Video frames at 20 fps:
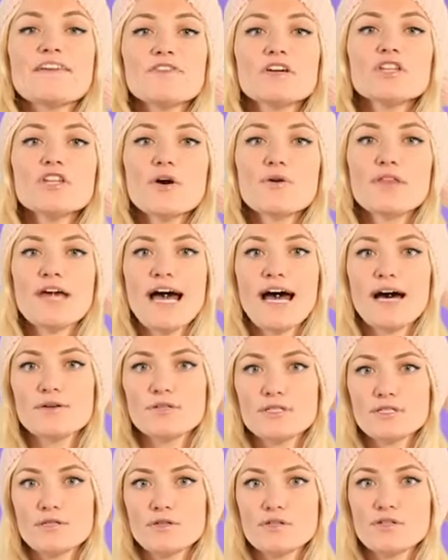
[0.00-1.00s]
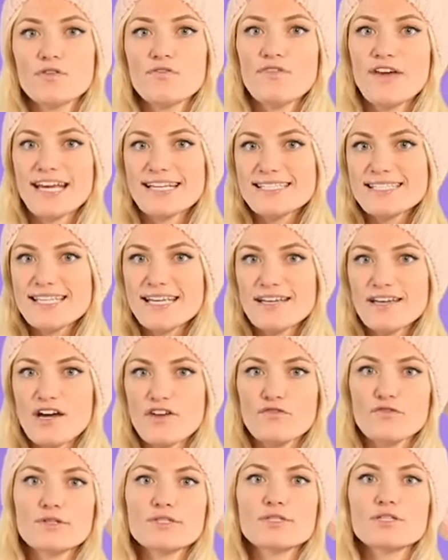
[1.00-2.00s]
Even though the house looked fancy
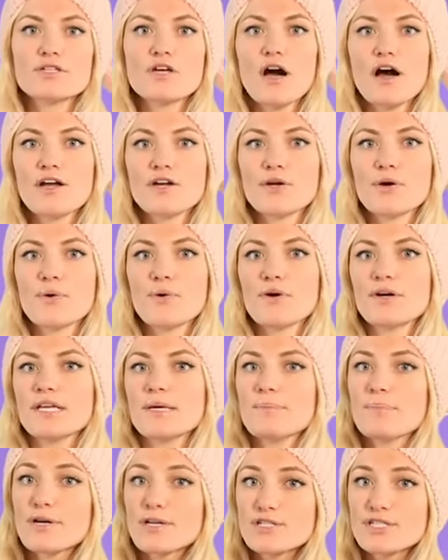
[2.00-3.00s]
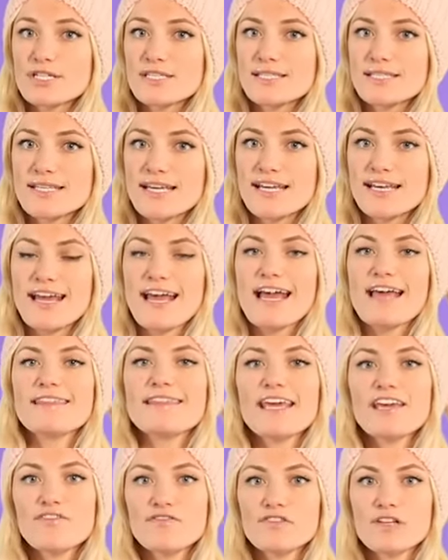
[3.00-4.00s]
enough when Scott and Kourtney purchased it,
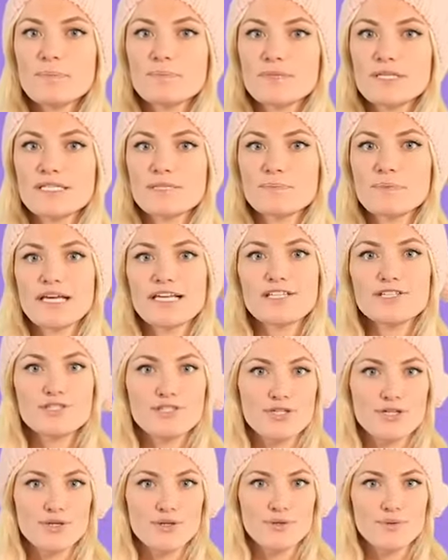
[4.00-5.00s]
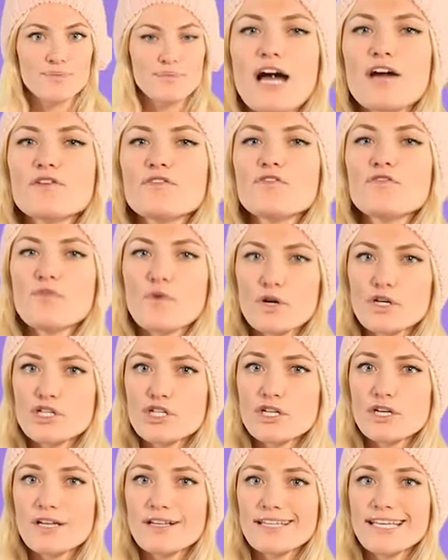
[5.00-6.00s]
they flipped this place too.
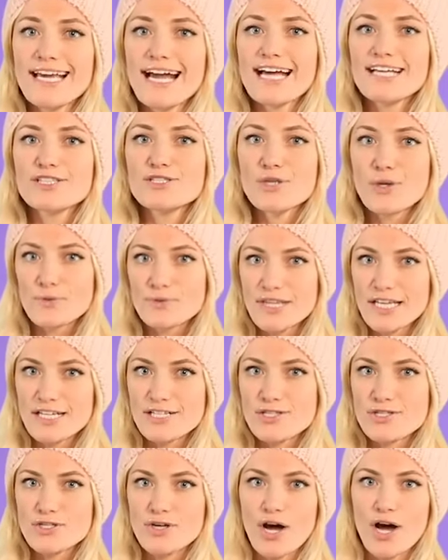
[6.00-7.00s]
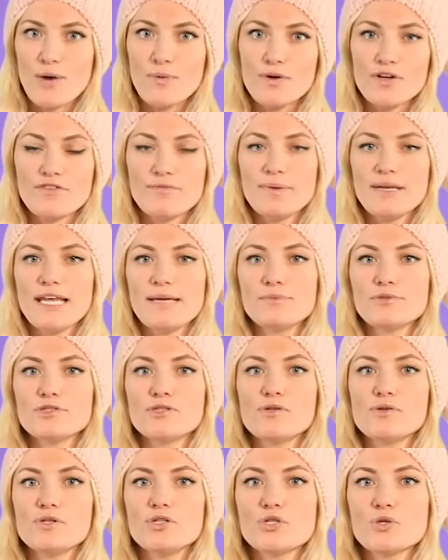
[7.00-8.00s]
Unfortunately, I don't think Scott would have been able
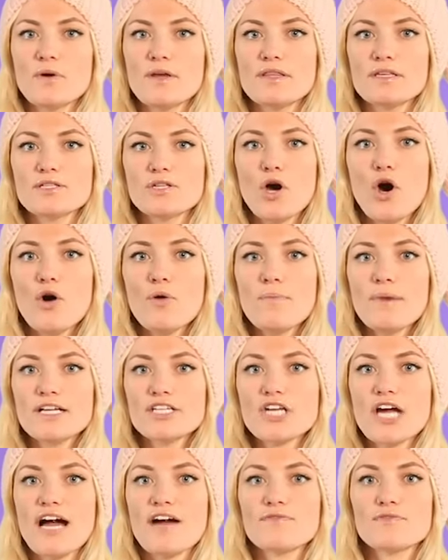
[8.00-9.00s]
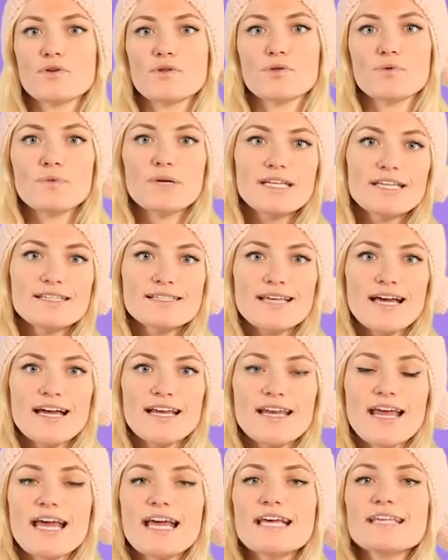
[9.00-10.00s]
to enjoy this home much after the
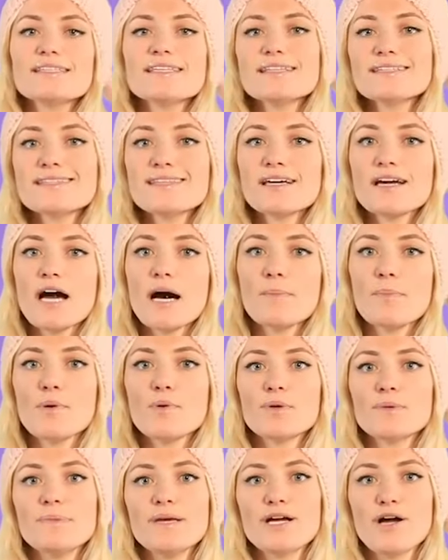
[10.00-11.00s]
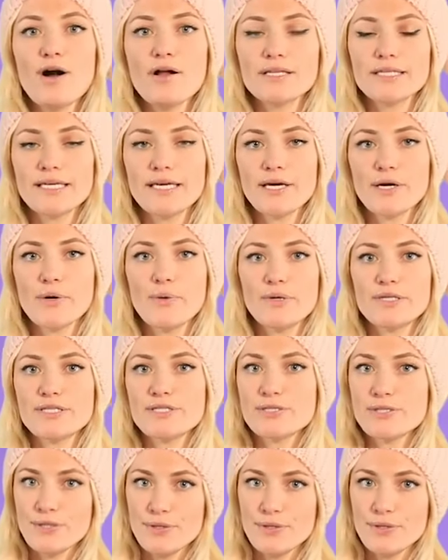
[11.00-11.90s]
redesign since the couple would be calling it quits